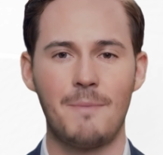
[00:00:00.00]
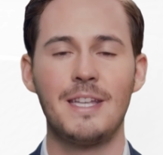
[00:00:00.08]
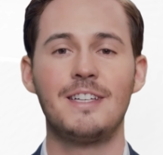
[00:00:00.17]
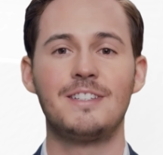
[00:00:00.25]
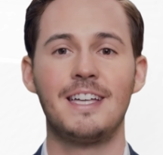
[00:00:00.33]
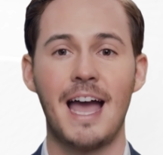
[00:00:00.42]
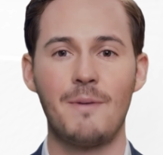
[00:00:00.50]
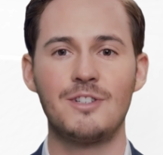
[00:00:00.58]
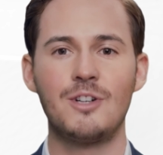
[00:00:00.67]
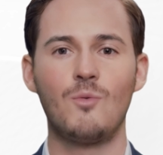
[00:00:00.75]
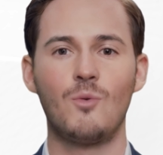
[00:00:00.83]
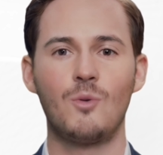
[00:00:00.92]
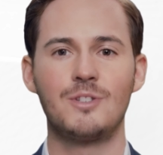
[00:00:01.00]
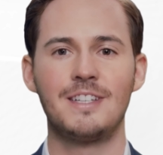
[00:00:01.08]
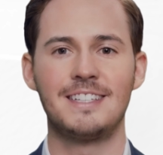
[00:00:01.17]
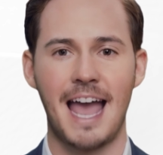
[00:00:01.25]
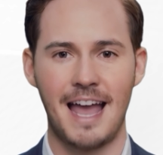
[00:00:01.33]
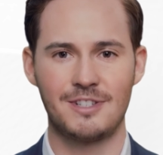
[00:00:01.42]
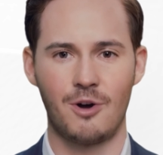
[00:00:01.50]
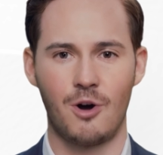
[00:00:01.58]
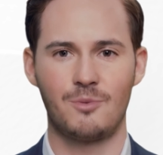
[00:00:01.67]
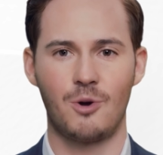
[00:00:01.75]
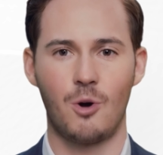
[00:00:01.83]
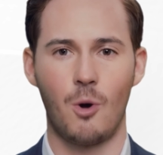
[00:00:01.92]
because accounting rules and tax
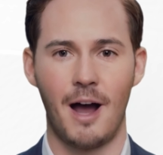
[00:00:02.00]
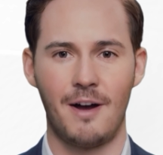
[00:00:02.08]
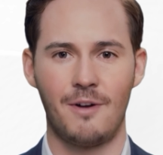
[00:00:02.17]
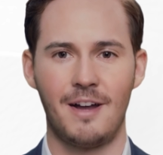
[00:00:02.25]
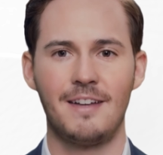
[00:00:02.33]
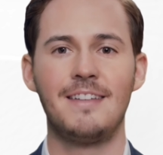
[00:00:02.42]
laws require it.